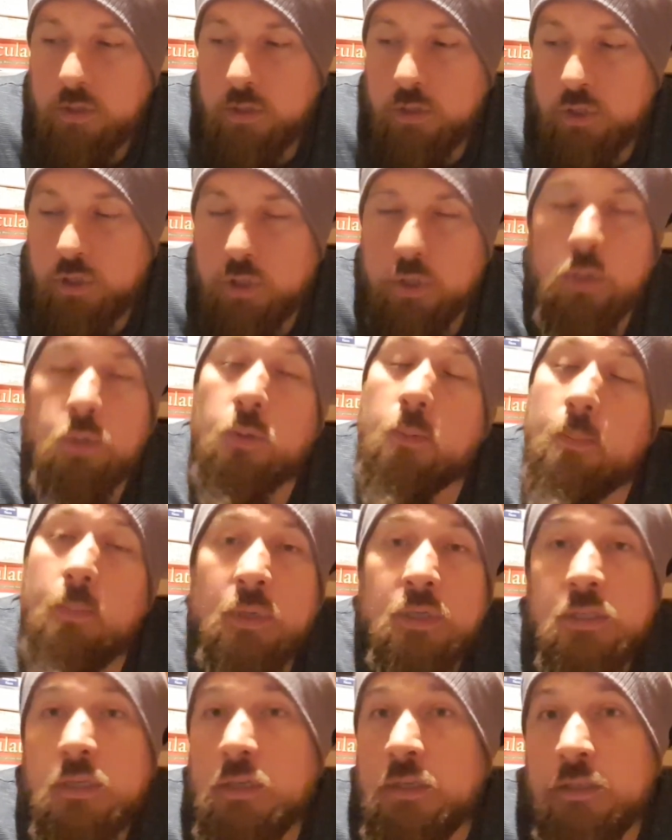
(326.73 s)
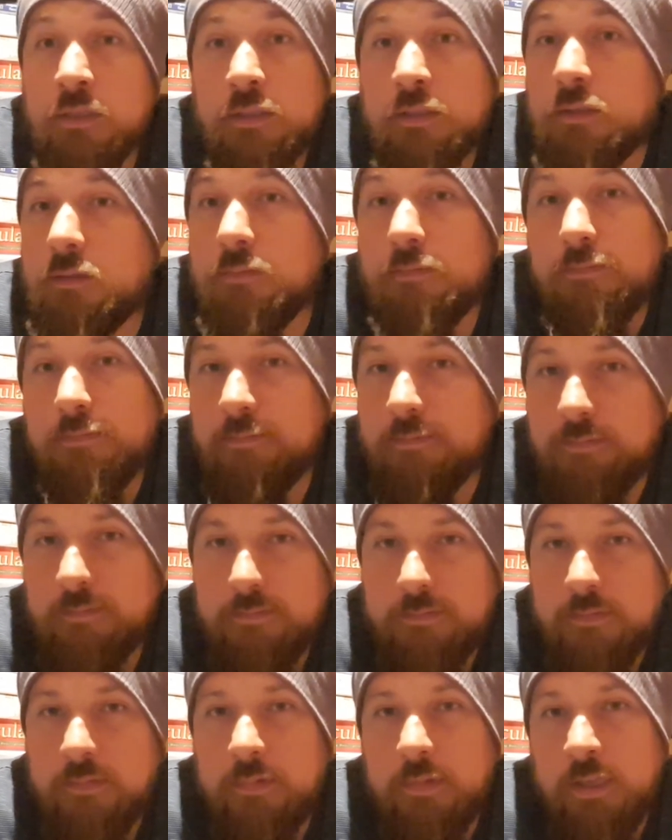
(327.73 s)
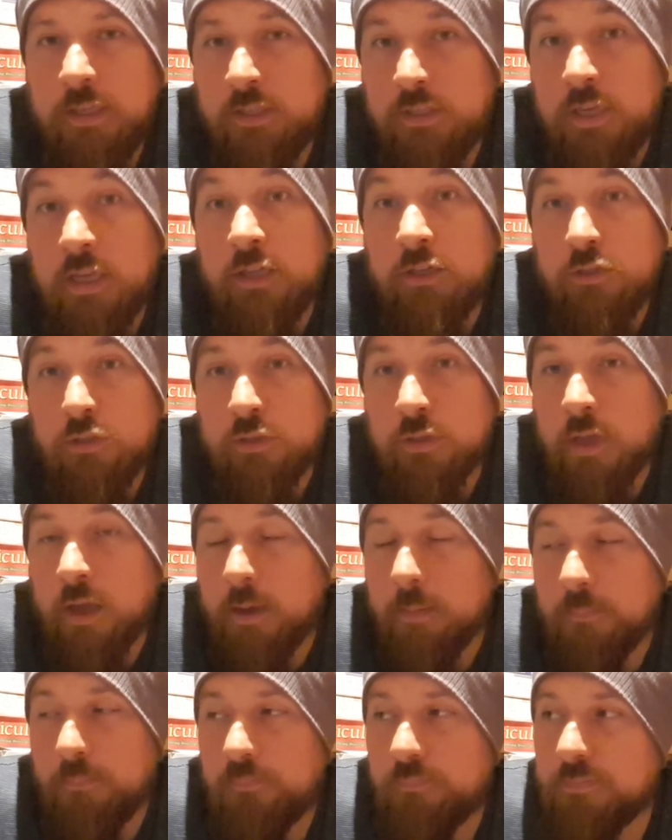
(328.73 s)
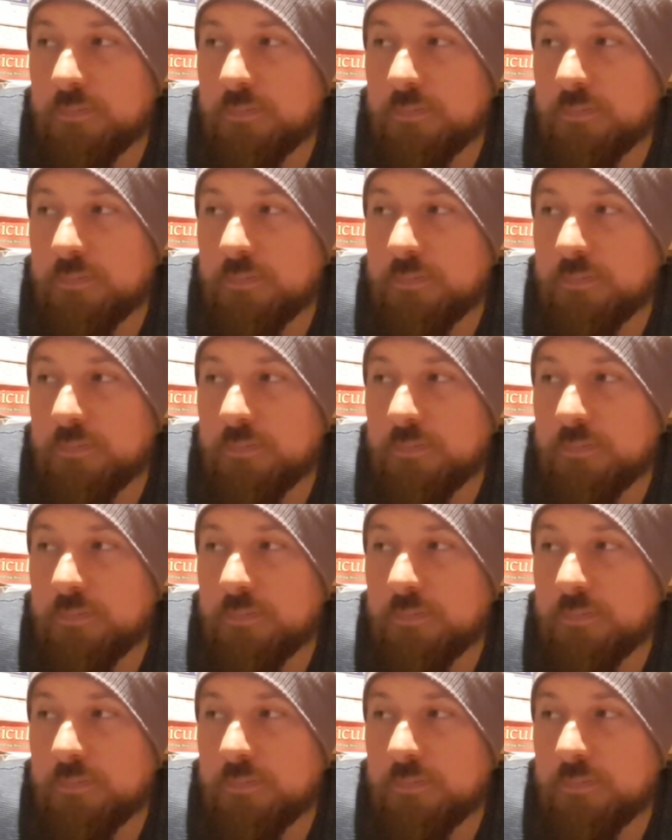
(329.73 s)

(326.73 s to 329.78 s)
"Shut up, Mrs." His teacher's name,